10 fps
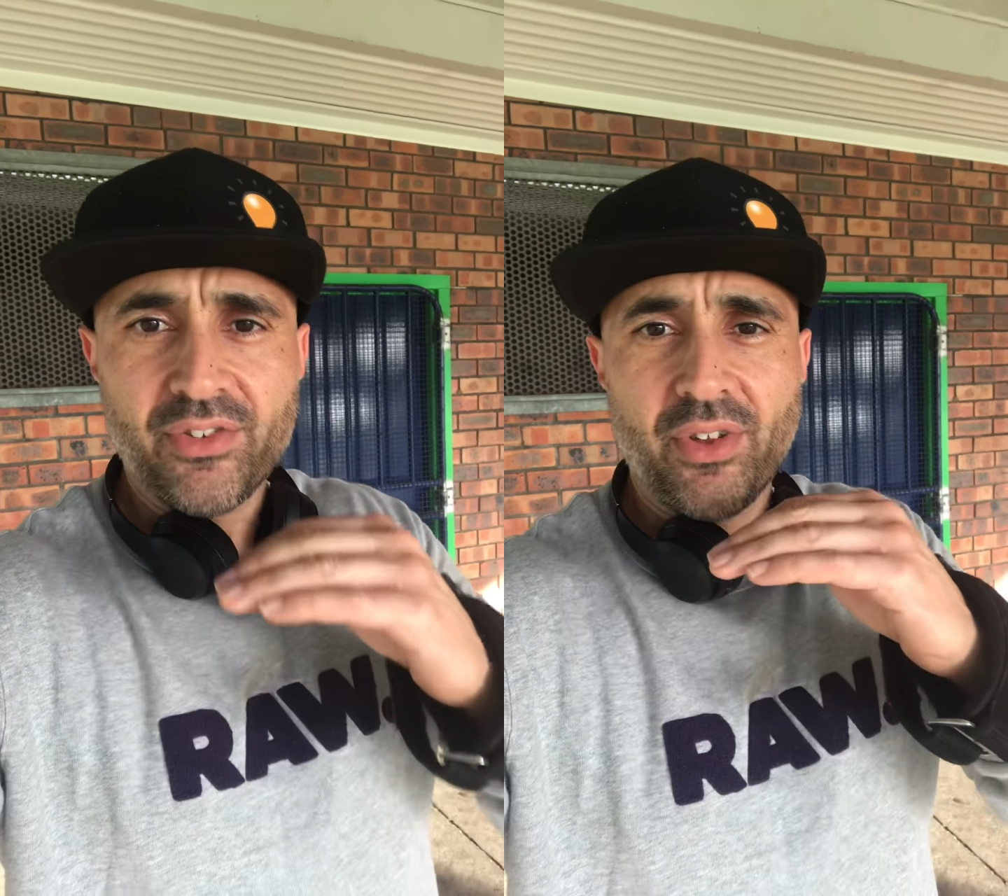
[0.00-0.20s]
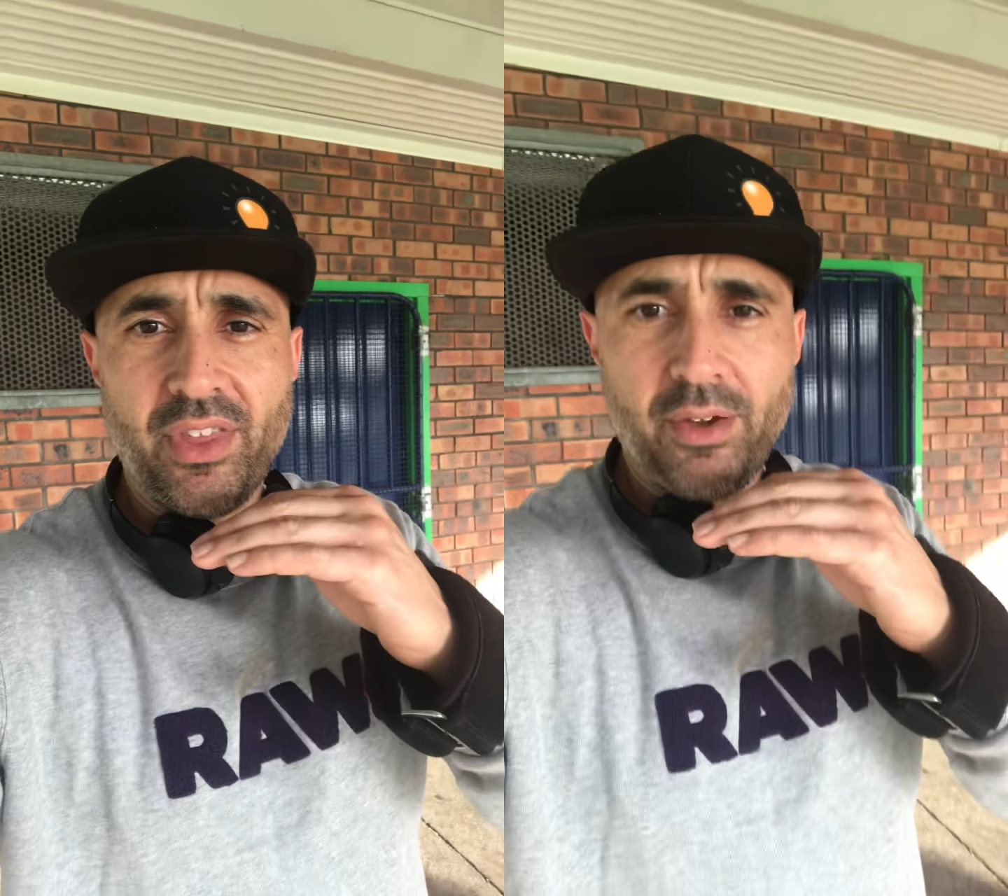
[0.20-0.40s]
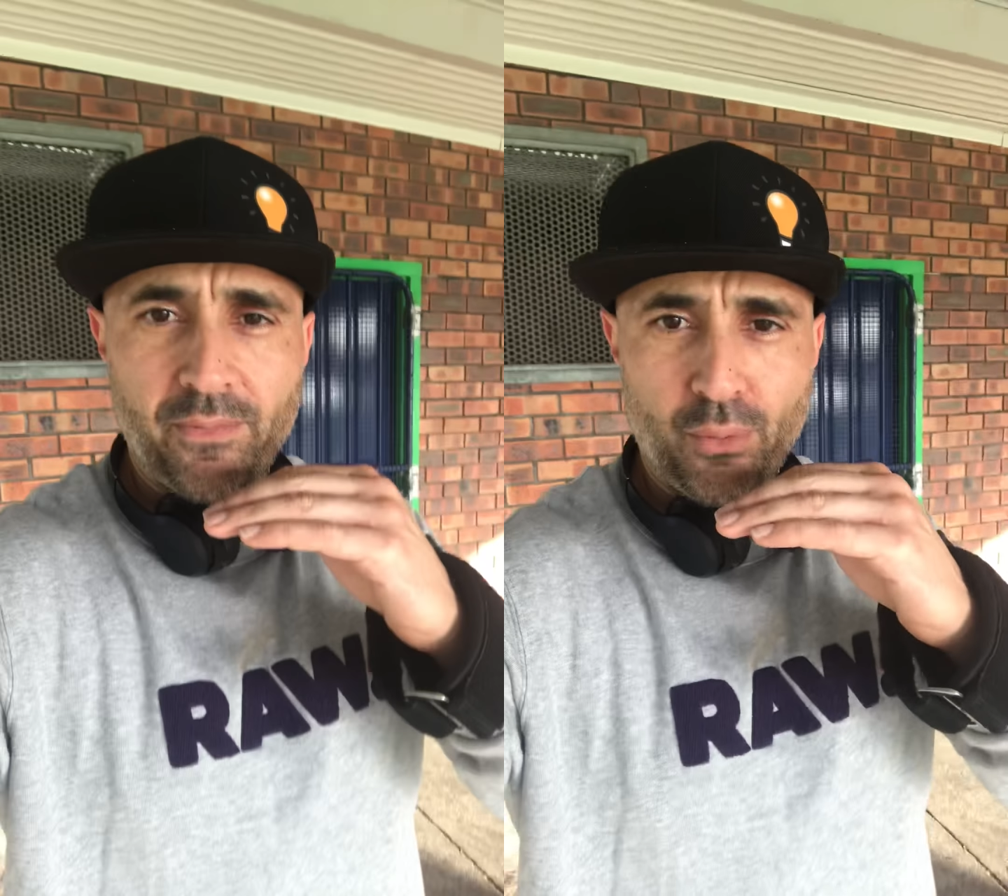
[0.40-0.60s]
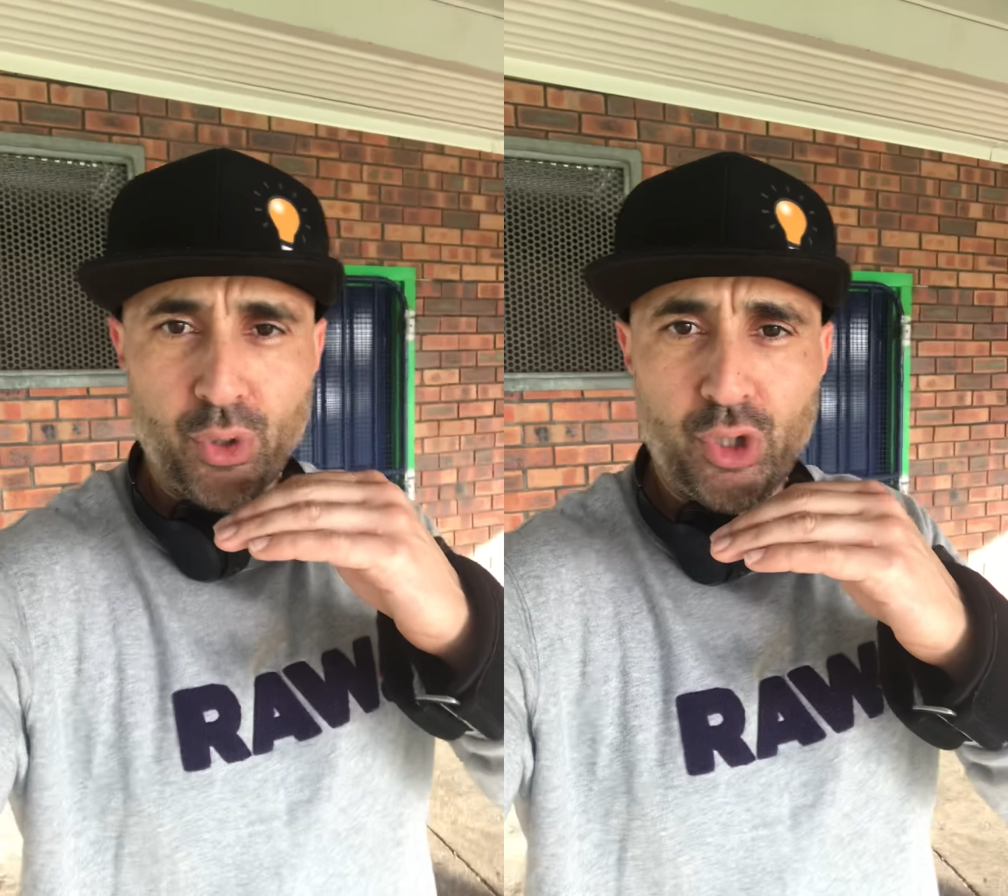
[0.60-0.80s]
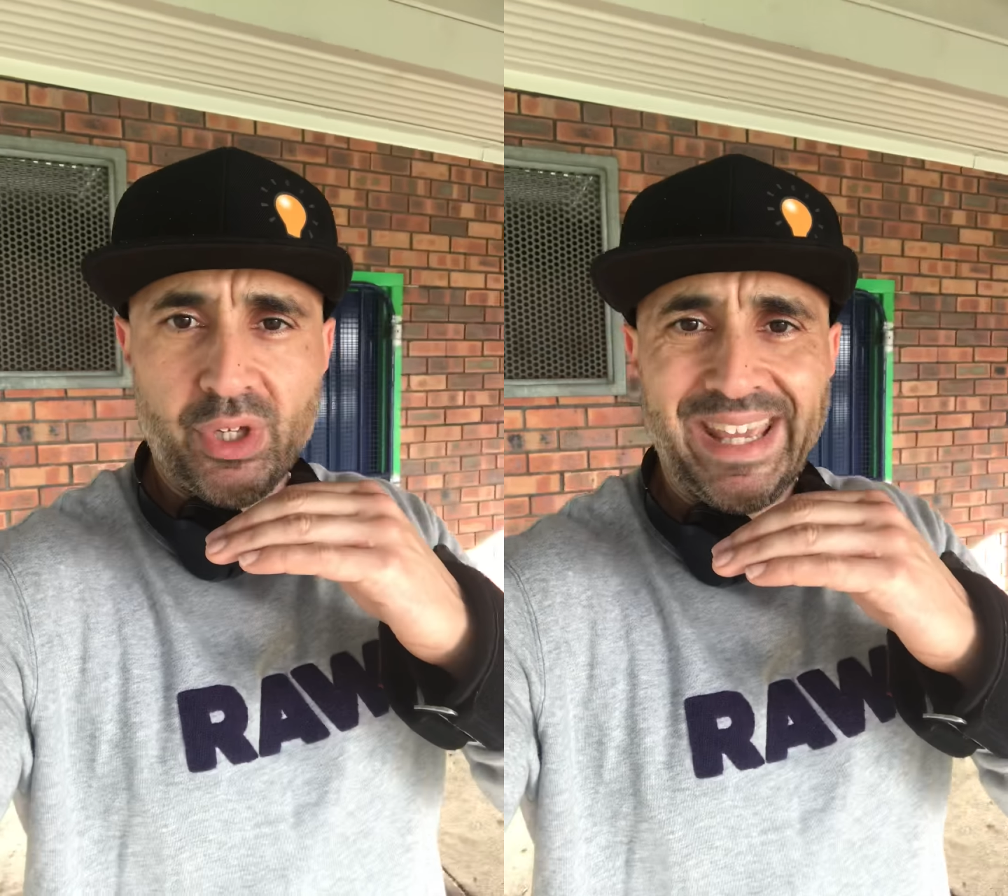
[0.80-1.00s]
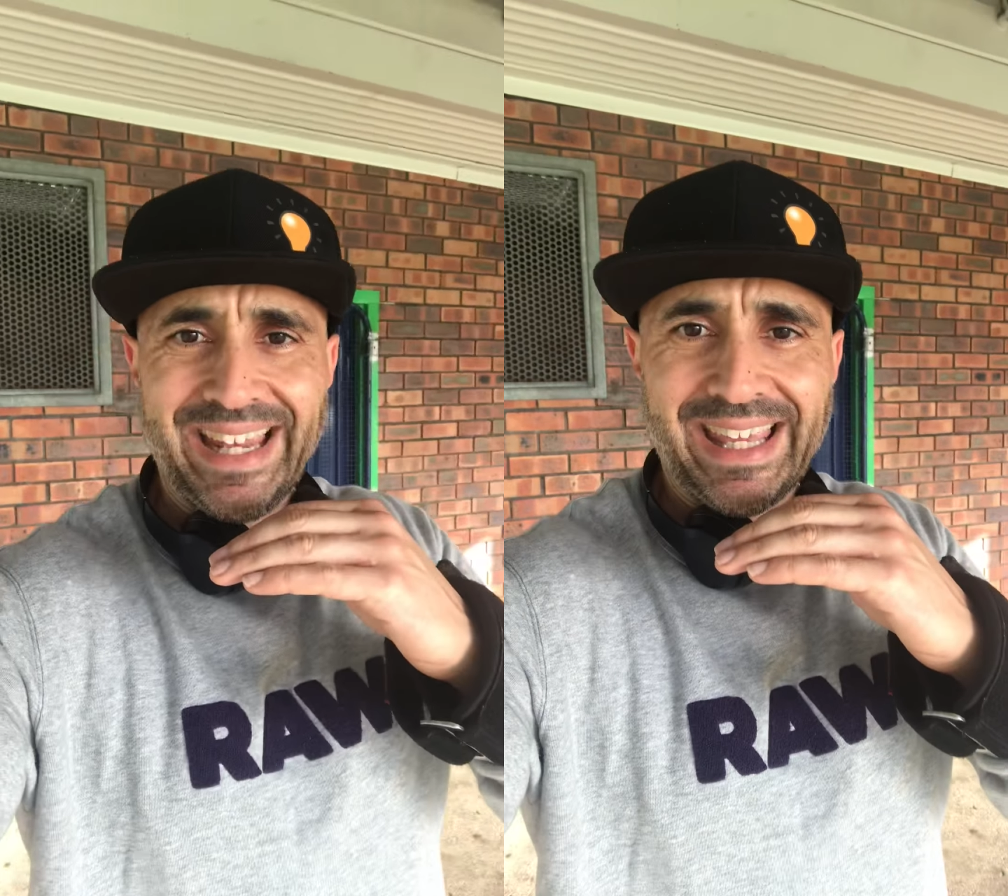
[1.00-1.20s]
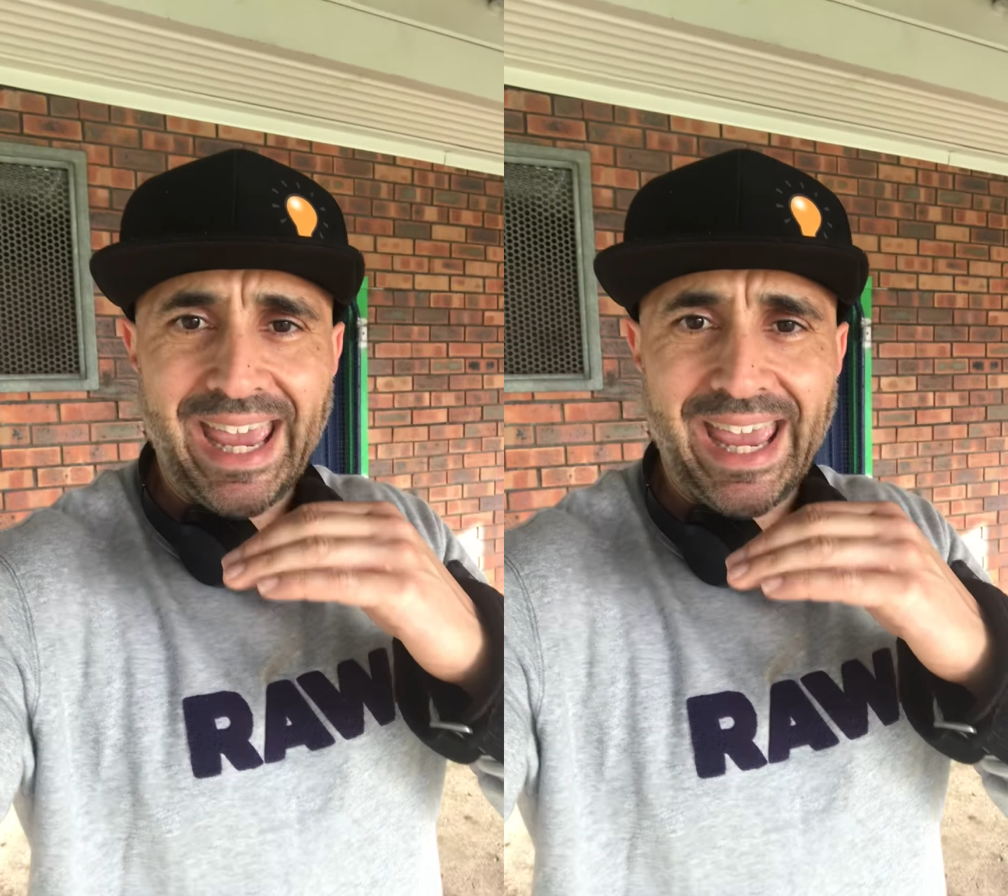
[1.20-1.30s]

so therefore you get